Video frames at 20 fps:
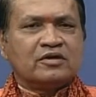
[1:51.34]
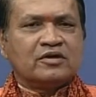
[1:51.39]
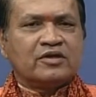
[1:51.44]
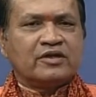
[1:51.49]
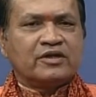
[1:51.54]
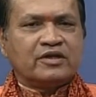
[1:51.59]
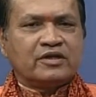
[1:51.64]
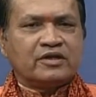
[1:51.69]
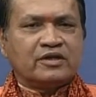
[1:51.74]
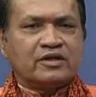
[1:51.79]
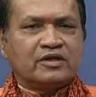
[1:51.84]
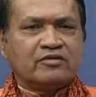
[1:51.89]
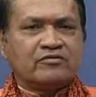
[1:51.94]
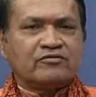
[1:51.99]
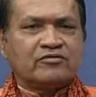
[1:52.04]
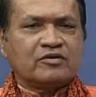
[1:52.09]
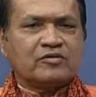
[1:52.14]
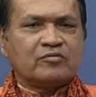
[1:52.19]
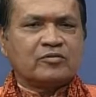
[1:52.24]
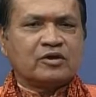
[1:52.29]
hearing
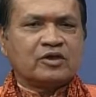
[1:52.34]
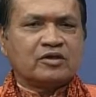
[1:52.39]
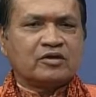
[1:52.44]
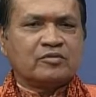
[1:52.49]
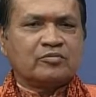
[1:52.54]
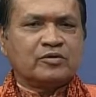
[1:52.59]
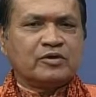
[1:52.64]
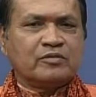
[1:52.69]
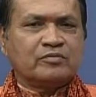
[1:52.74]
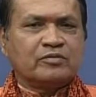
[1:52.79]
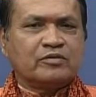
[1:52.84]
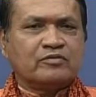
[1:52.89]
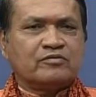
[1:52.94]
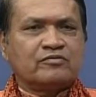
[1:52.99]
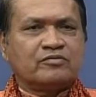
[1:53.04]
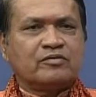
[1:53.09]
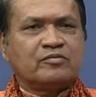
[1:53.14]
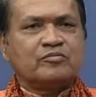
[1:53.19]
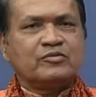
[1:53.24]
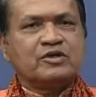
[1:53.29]
from the people
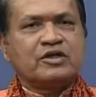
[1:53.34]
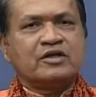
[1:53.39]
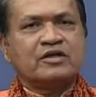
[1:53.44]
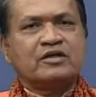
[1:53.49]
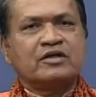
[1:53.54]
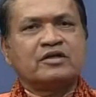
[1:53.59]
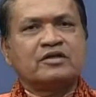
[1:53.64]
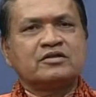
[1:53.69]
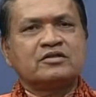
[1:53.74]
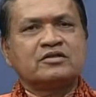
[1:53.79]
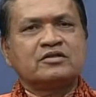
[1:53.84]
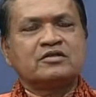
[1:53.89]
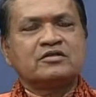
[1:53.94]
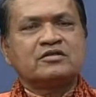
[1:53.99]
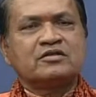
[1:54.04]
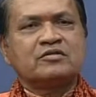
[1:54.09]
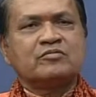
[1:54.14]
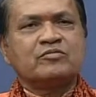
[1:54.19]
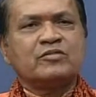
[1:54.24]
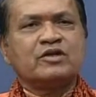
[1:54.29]
from generation,
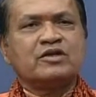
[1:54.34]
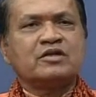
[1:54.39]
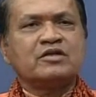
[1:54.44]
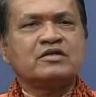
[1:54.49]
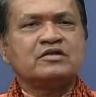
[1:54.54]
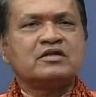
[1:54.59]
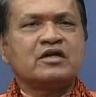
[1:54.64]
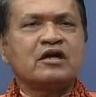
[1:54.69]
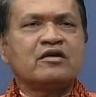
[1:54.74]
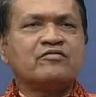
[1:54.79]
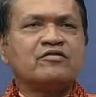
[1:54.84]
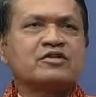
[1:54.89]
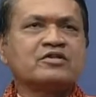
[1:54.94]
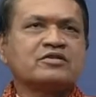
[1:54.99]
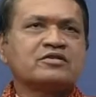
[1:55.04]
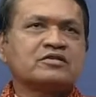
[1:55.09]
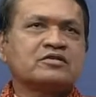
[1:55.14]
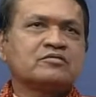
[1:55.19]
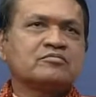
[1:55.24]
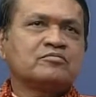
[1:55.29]
somebody is having
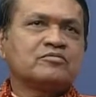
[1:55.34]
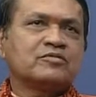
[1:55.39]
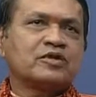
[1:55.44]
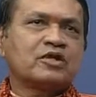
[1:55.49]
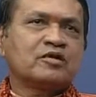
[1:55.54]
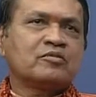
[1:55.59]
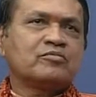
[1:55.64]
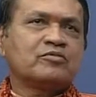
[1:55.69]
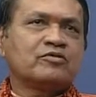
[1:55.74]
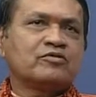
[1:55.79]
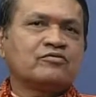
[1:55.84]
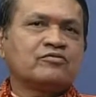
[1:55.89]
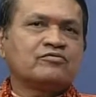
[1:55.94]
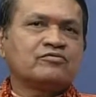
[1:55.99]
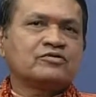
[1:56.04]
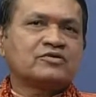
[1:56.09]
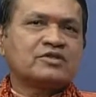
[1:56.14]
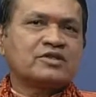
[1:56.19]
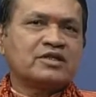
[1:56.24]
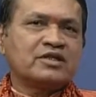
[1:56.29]
some type of
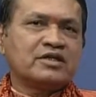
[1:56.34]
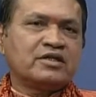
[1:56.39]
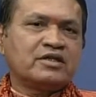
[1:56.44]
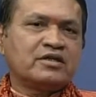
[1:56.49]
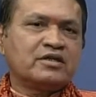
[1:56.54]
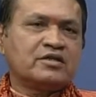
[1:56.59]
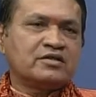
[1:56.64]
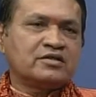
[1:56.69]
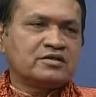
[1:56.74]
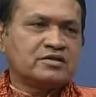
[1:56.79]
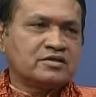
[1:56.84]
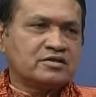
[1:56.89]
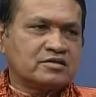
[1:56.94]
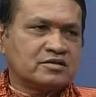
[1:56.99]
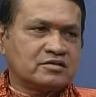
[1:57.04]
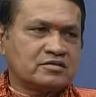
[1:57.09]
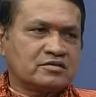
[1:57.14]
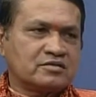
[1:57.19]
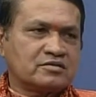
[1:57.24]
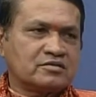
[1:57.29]
skin
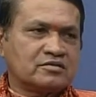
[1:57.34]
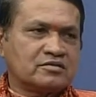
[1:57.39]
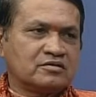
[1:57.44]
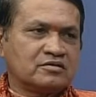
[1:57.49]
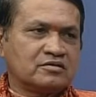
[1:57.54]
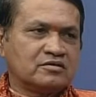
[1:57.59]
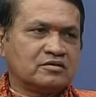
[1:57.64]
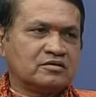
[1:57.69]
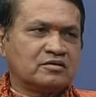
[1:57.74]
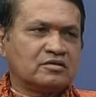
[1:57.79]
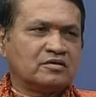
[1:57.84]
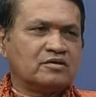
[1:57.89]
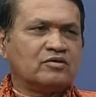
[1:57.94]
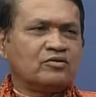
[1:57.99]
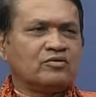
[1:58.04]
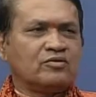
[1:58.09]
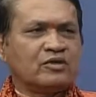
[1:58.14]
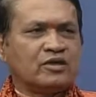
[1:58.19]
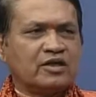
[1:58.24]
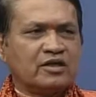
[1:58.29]
diseases
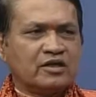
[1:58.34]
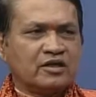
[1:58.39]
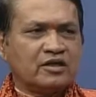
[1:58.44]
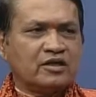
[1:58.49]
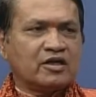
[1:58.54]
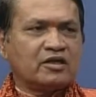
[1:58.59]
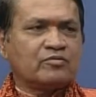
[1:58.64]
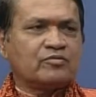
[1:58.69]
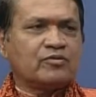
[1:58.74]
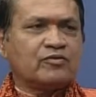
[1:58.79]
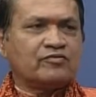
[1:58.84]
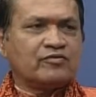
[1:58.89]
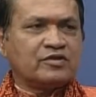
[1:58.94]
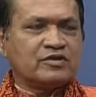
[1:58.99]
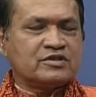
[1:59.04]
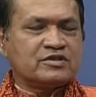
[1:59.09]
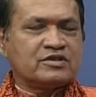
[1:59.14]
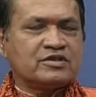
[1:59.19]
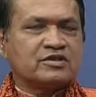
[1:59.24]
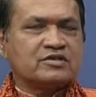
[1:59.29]
or any type of
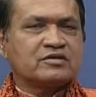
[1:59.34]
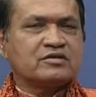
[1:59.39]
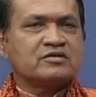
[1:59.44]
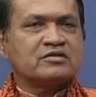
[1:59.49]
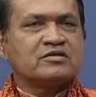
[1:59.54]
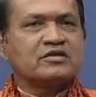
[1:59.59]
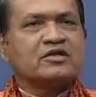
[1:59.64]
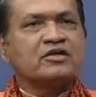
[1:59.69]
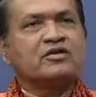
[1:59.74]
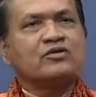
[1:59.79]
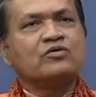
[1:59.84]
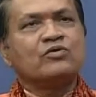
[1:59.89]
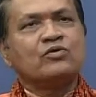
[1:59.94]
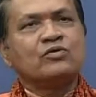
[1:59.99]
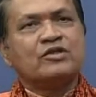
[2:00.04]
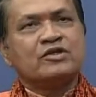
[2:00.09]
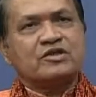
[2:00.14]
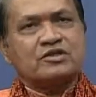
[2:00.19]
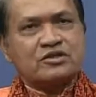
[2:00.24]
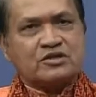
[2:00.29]
disease, they go
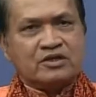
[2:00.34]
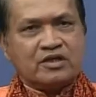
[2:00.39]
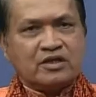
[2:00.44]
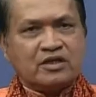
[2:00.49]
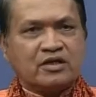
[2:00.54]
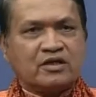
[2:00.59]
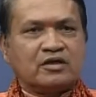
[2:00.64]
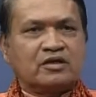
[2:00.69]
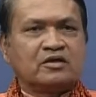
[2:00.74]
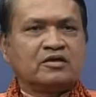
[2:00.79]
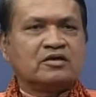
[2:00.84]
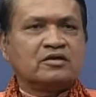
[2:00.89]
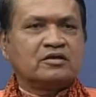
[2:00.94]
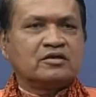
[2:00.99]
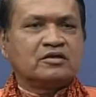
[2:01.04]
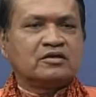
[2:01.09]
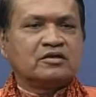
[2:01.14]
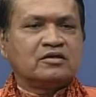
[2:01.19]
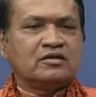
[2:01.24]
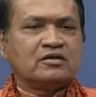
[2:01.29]
and stay
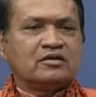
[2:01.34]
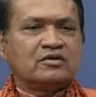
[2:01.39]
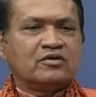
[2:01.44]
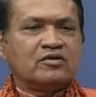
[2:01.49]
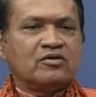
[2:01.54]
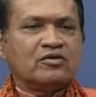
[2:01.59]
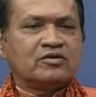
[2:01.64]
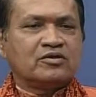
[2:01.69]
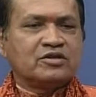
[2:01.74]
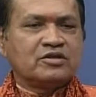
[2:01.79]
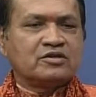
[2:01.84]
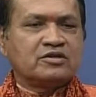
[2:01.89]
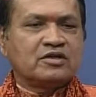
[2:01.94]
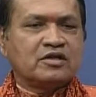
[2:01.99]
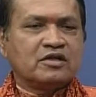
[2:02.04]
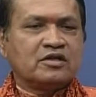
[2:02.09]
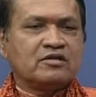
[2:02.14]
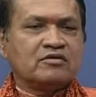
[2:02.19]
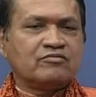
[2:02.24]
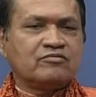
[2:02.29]
on this
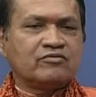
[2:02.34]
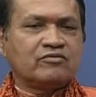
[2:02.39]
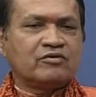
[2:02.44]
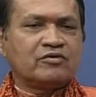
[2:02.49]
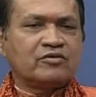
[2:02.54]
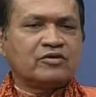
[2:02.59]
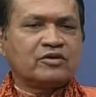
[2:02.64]
hill for,